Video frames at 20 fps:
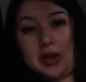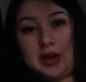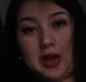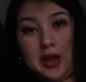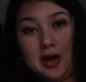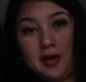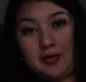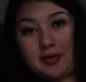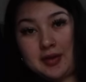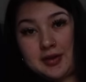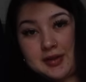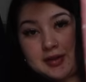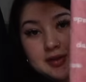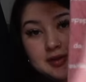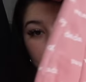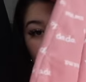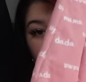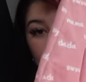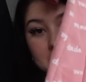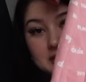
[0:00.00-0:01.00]
love because it's
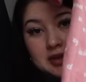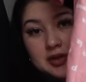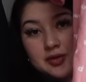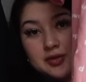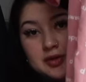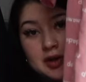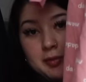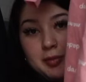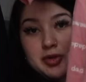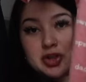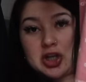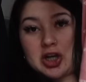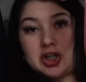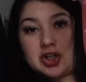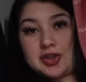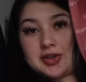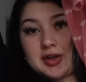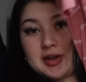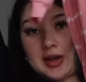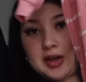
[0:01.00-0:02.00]
so easy to do diaper
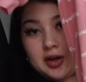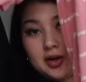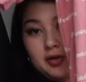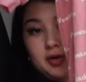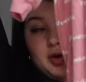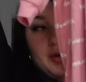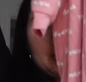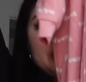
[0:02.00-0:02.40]
changes and they can grow